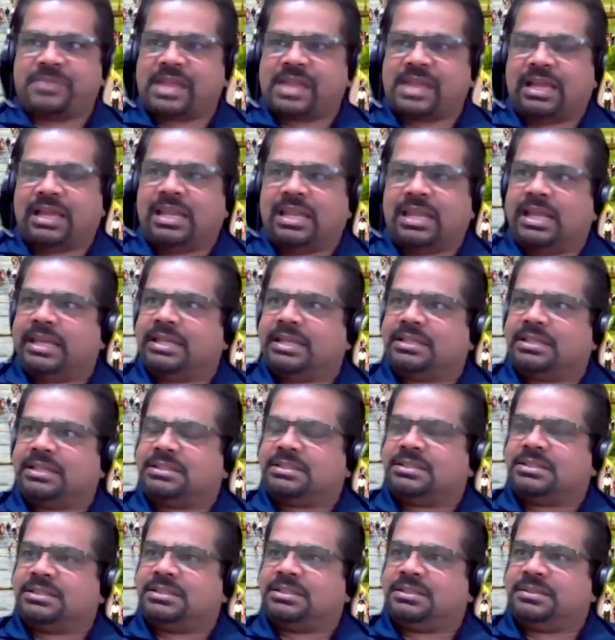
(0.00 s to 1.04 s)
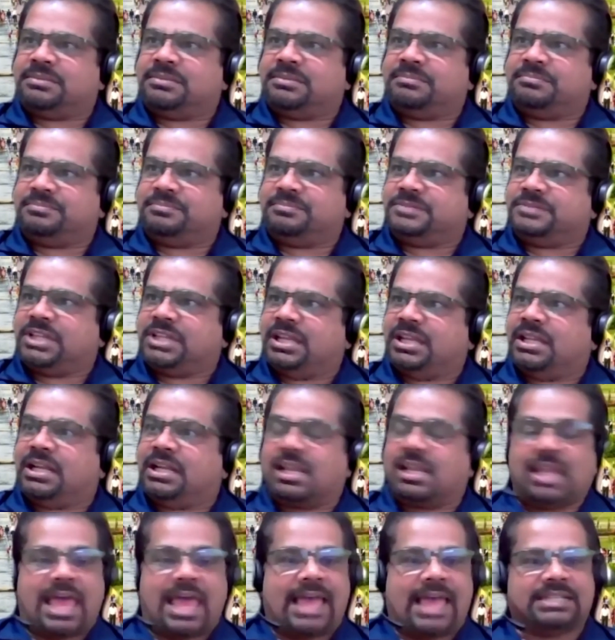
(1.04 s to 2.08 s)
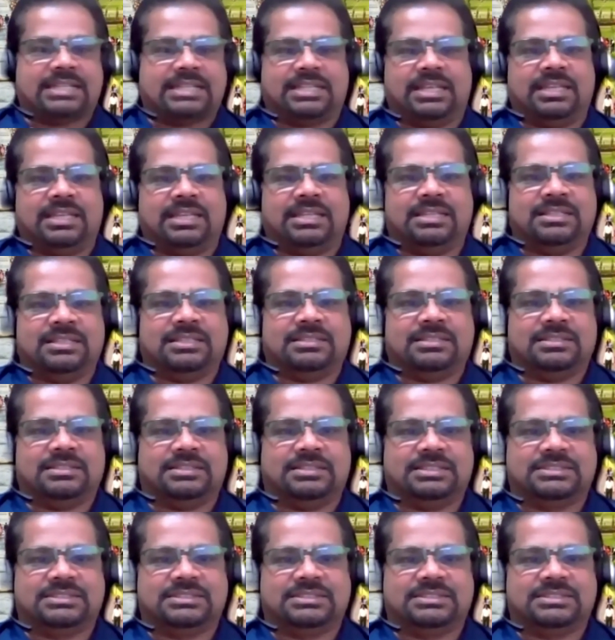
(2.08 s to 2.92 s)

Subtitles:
I like a little acting